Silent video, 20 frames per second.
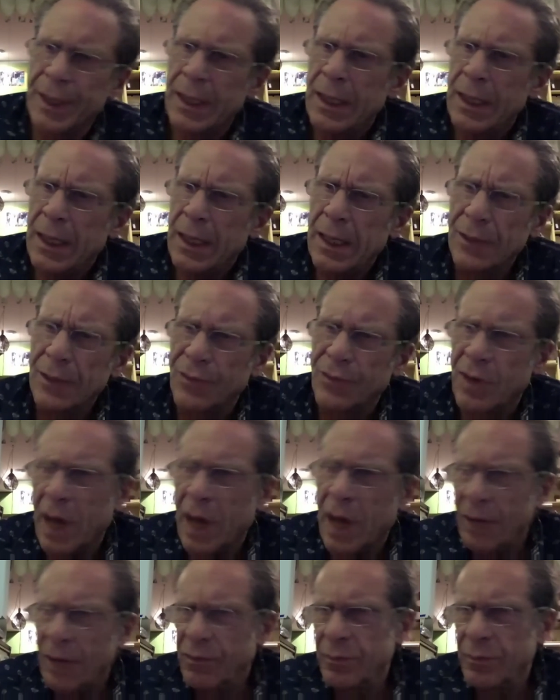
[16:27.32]
It's
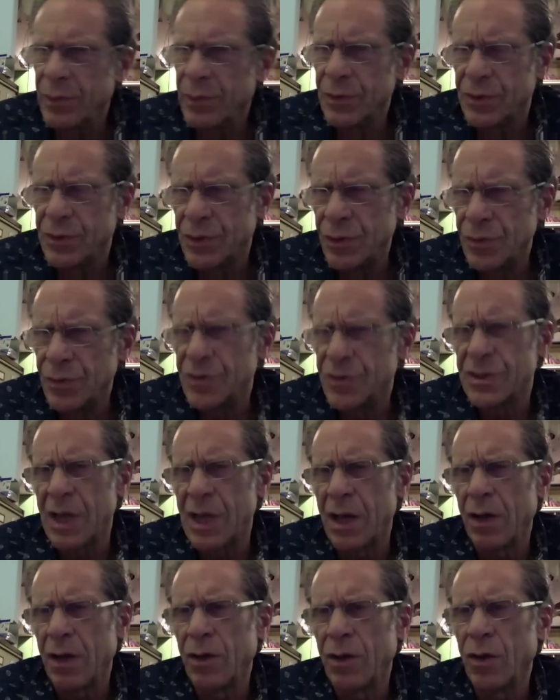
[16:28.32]
governments who
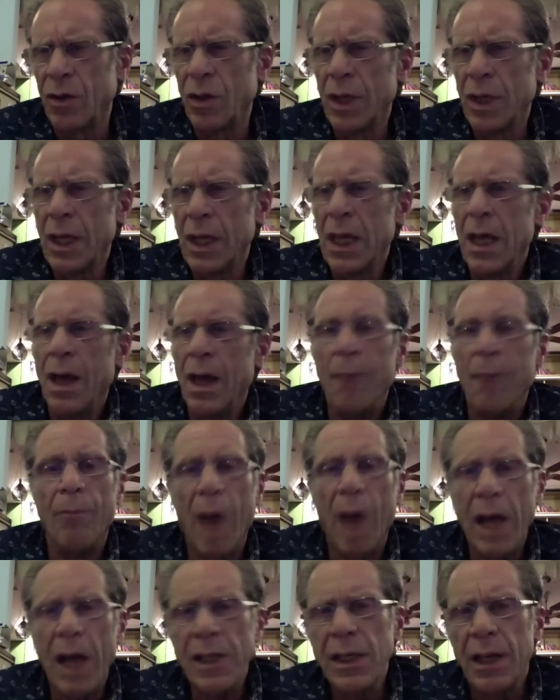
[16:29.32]
sell
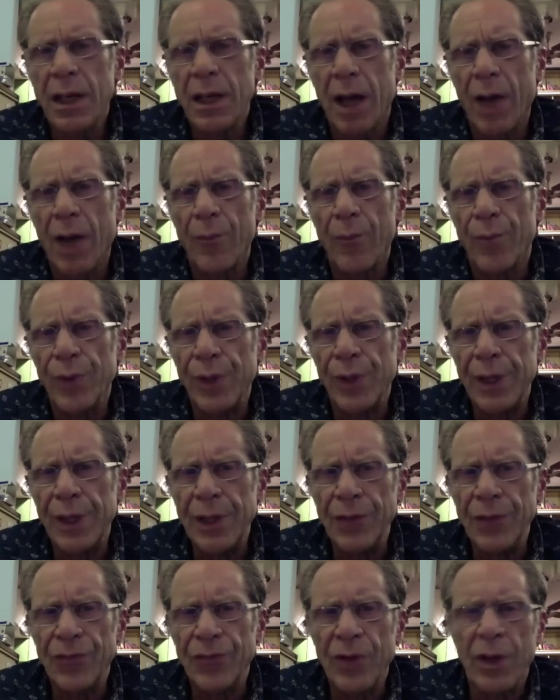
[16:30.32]
mining
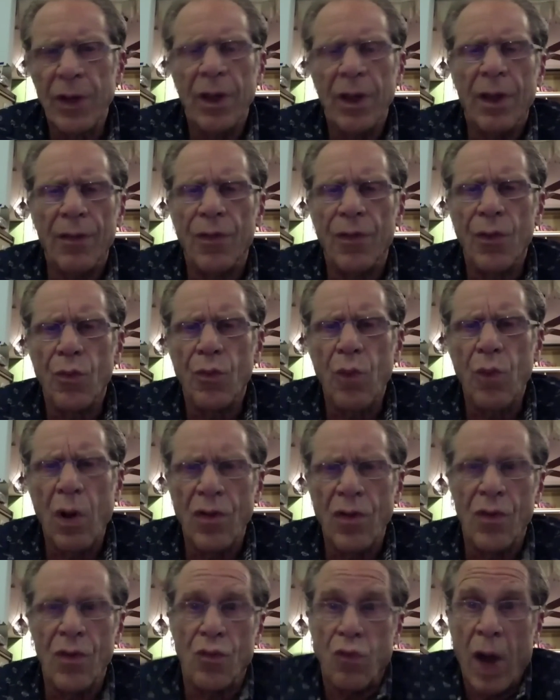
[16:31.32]
companies the
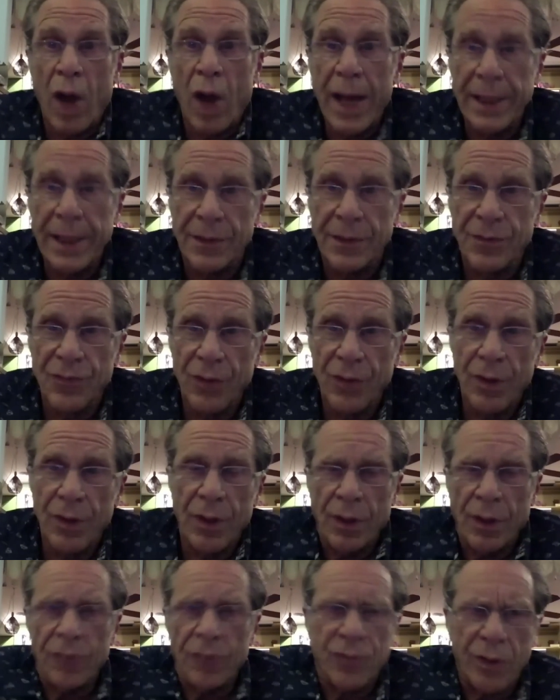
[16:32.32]
rights
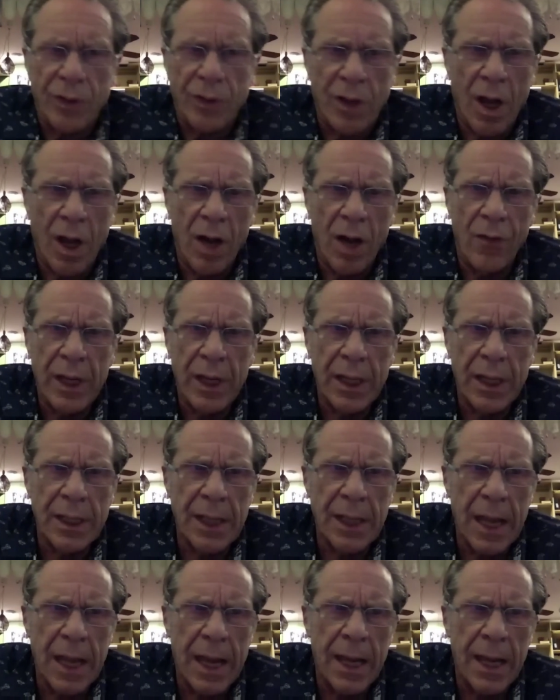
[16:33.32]
to go
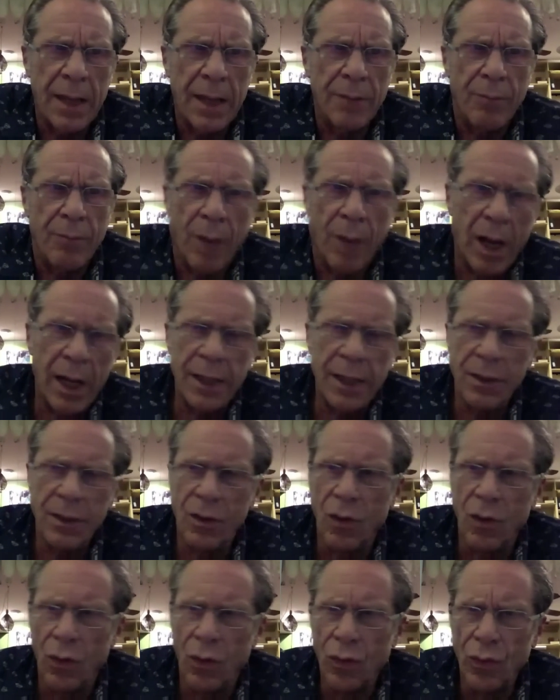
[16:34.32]
in and mine
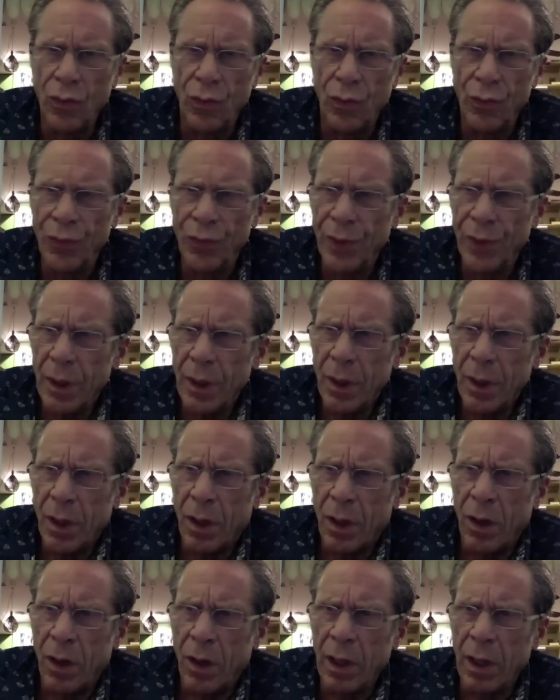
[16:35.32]
gold
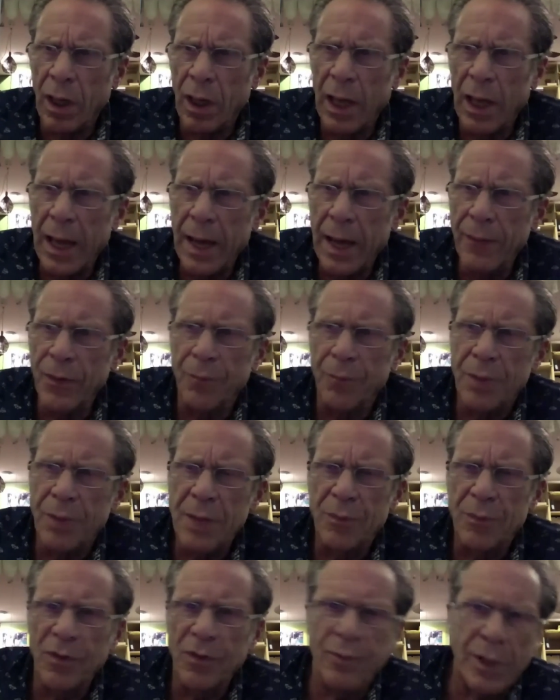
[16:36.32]
on land that
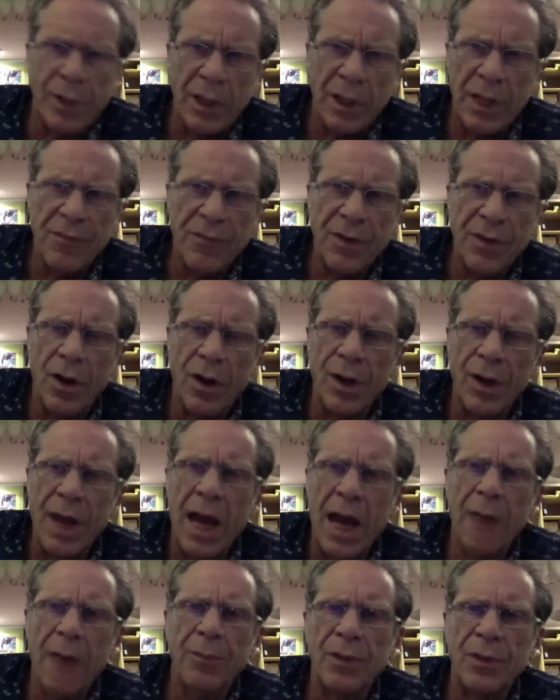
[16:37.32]
people have been living on
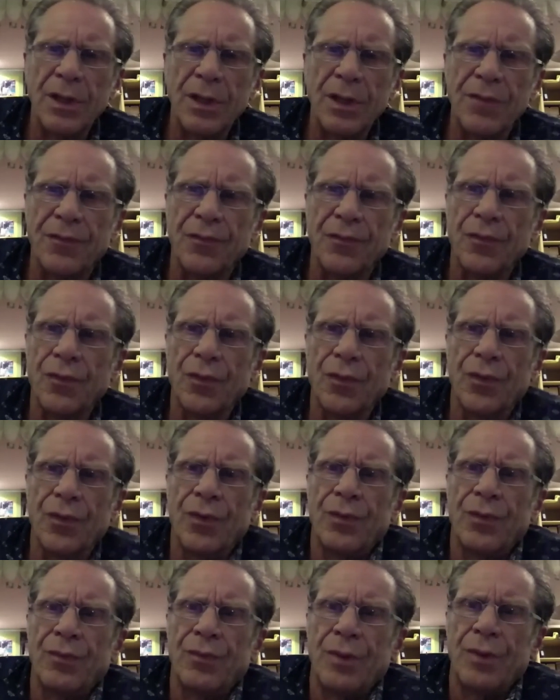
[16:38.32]
happily
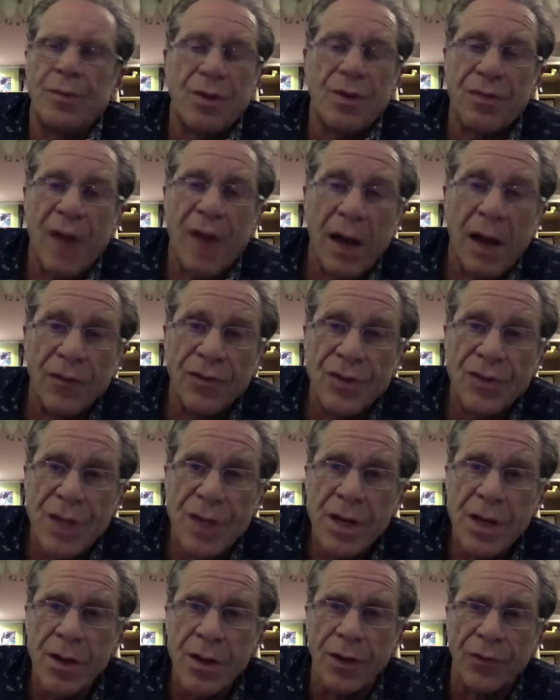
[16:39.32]
for maybe 1,000
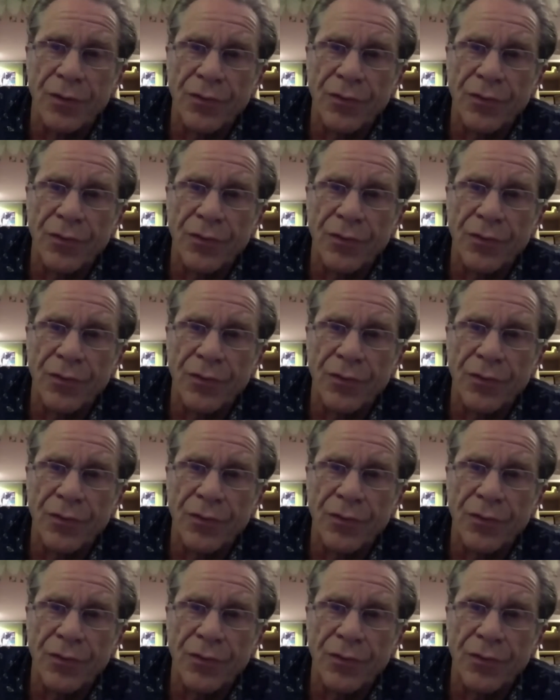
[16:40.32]
years.